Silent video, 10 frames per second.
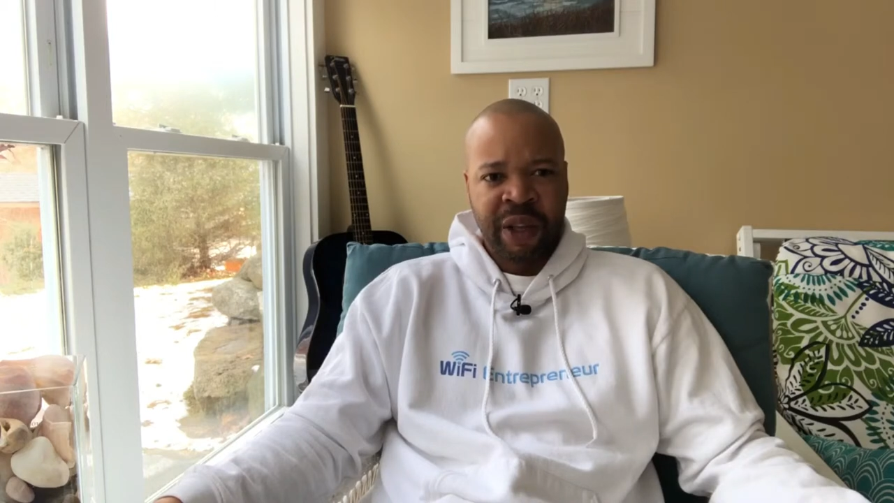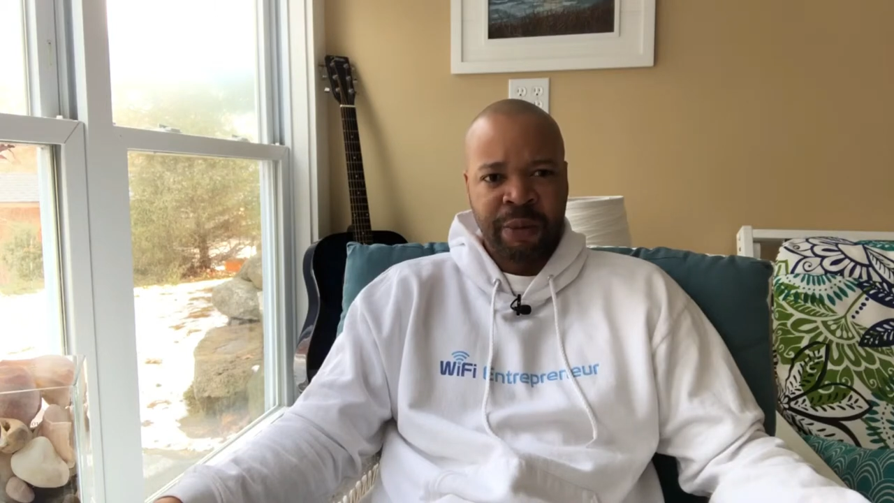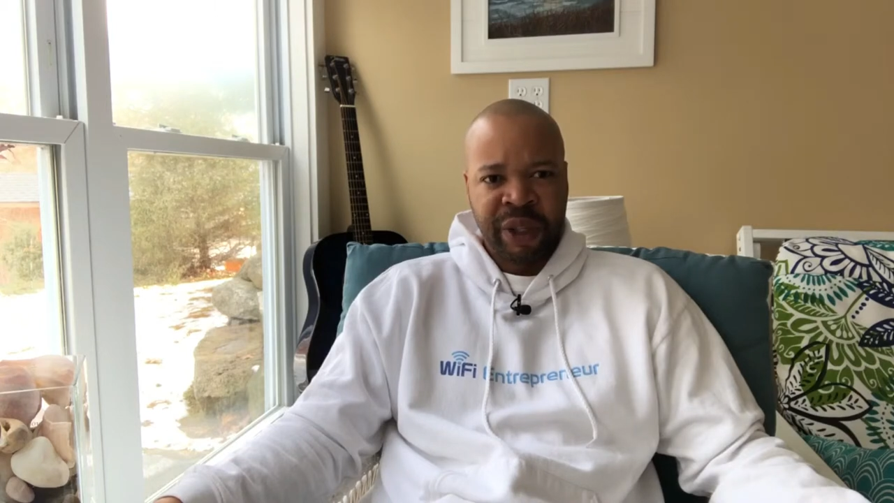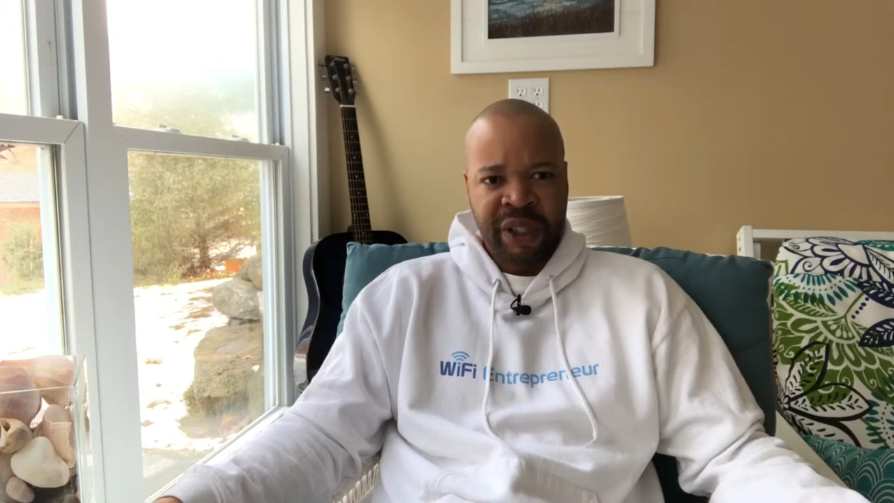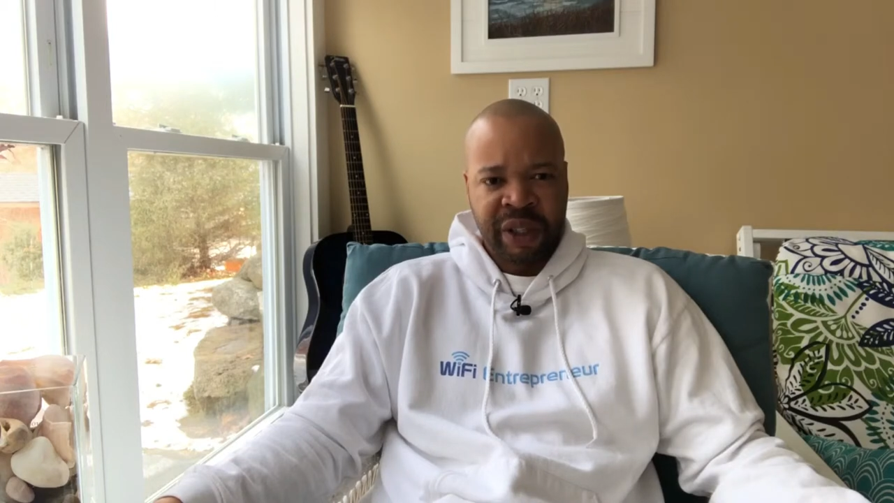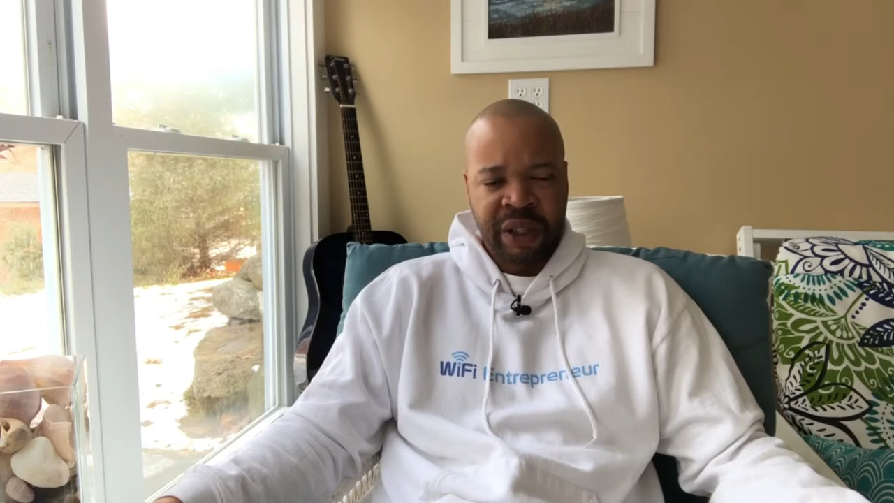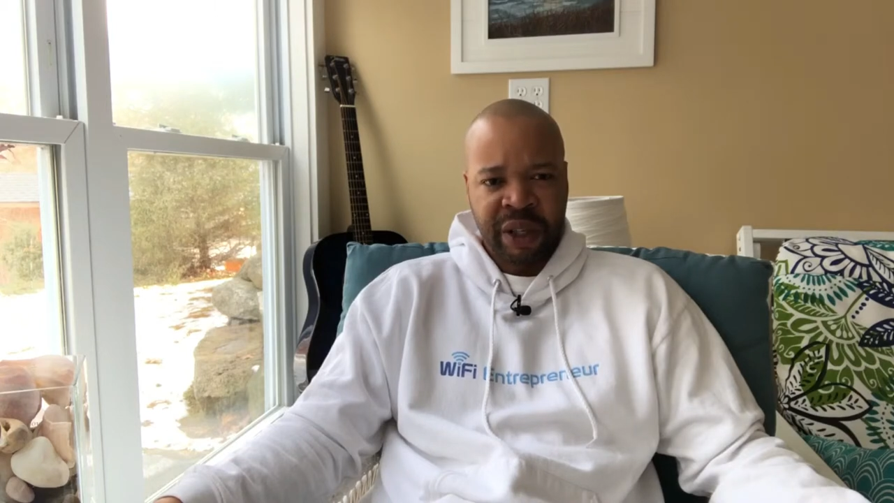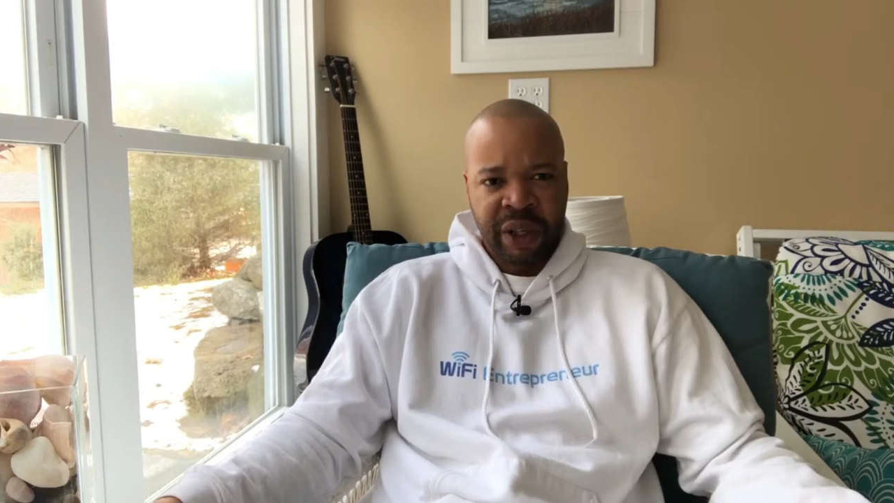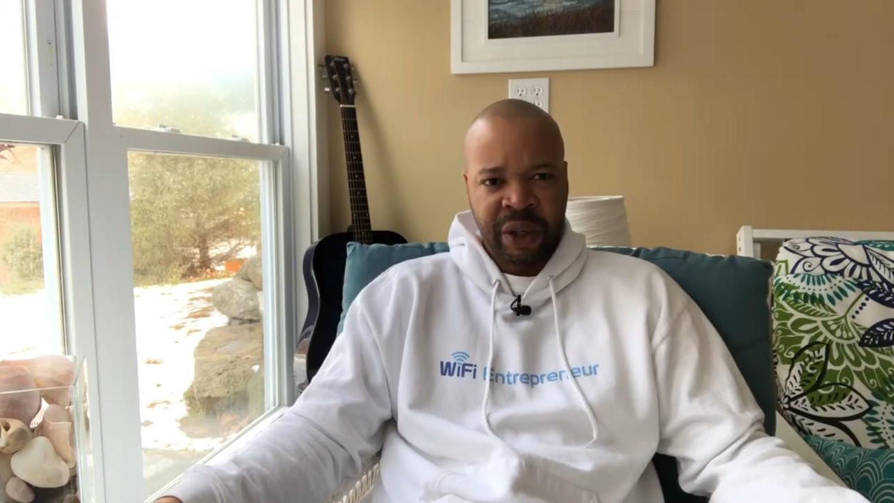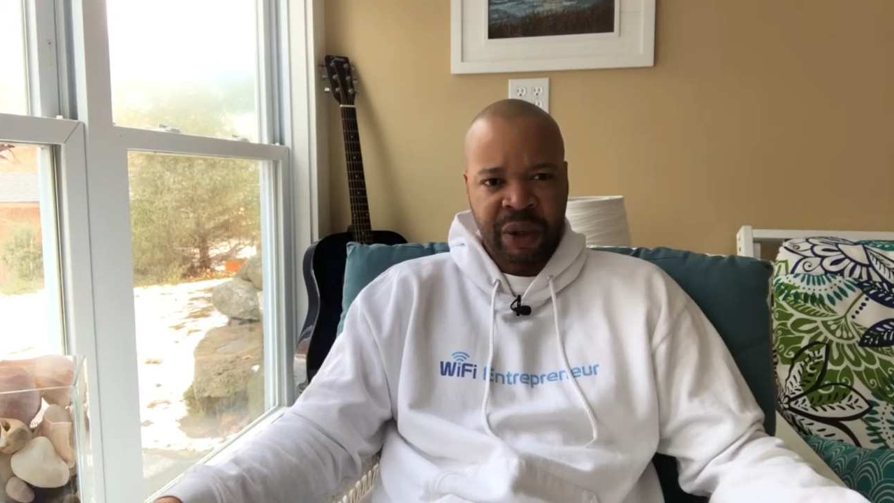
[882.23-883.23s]
a commission
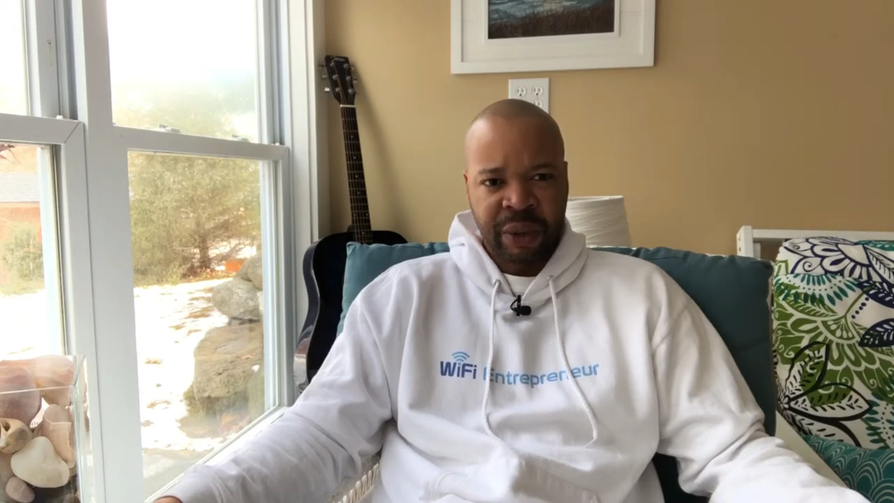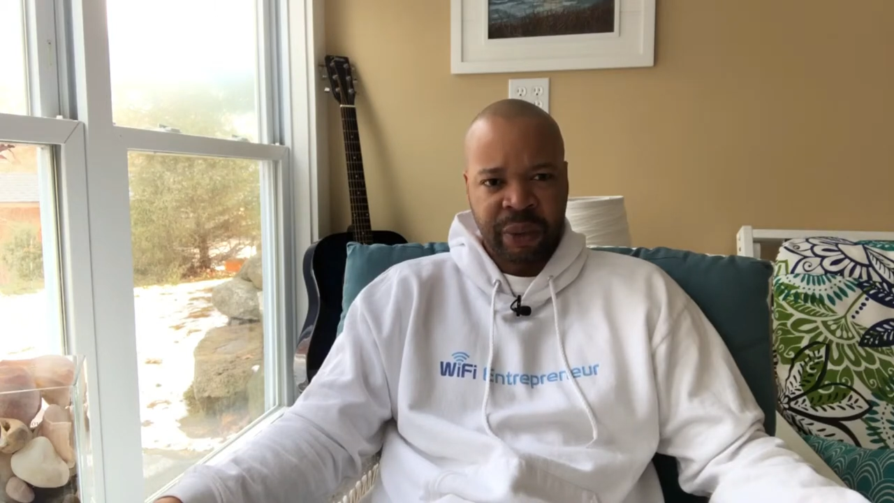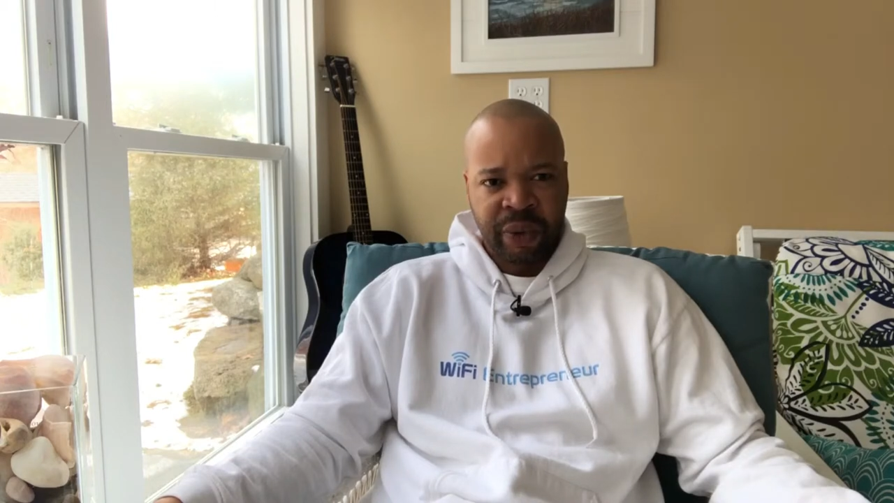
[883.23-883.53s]
to do.